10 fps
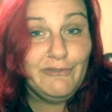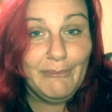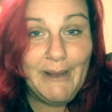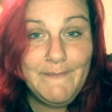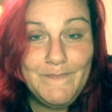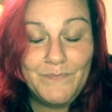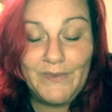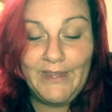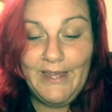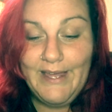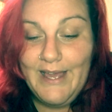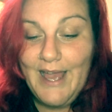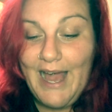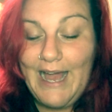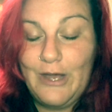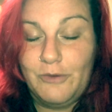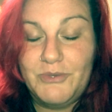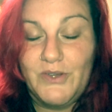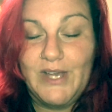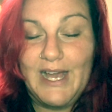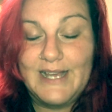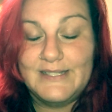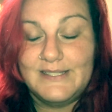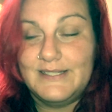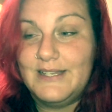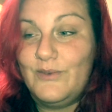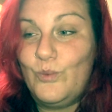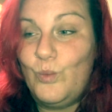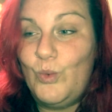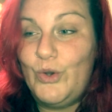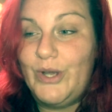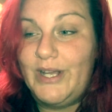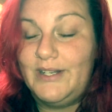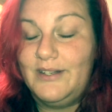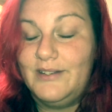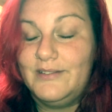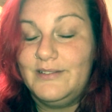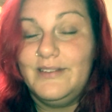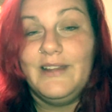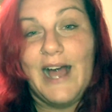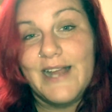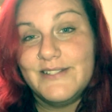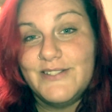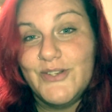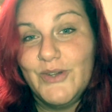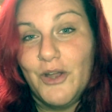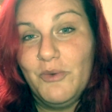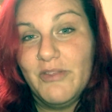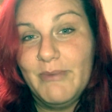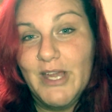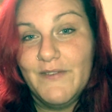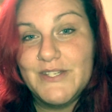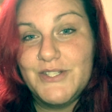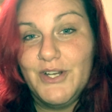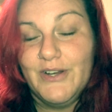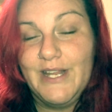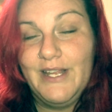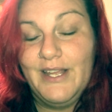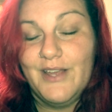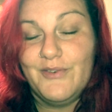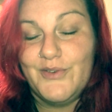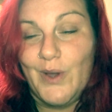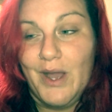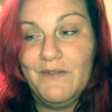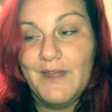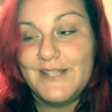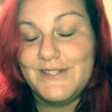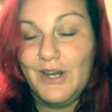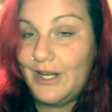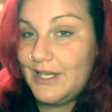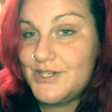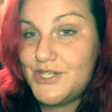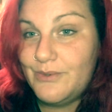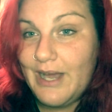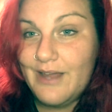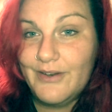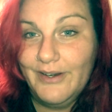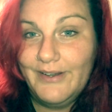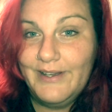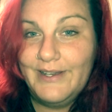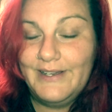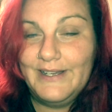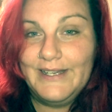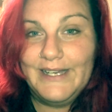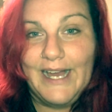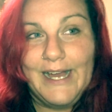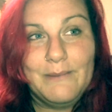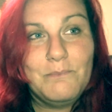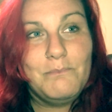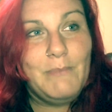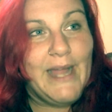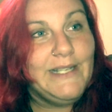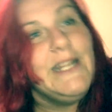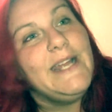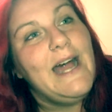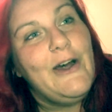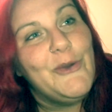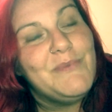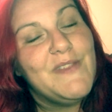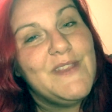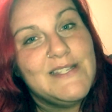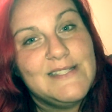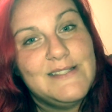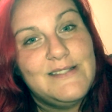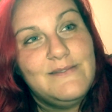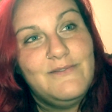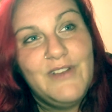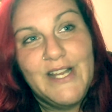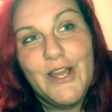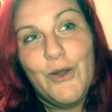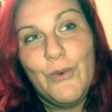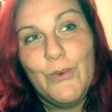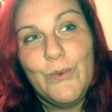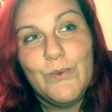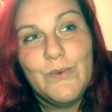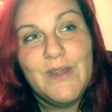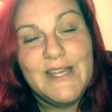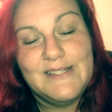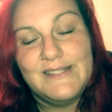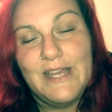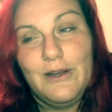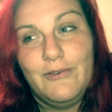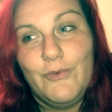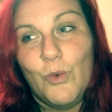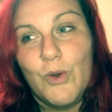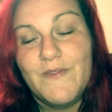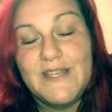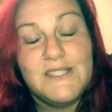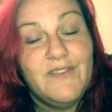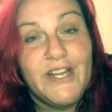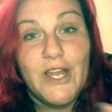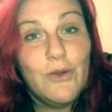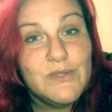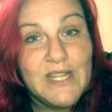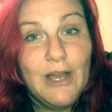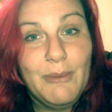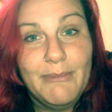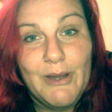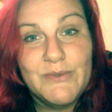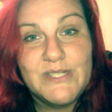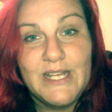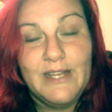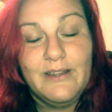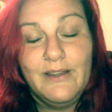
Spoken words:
for me. I hope you guys would like to go with me on this journey. If not, that's not an issue either. Mainly, I hope that this video itself, or these videos that I'll be posting,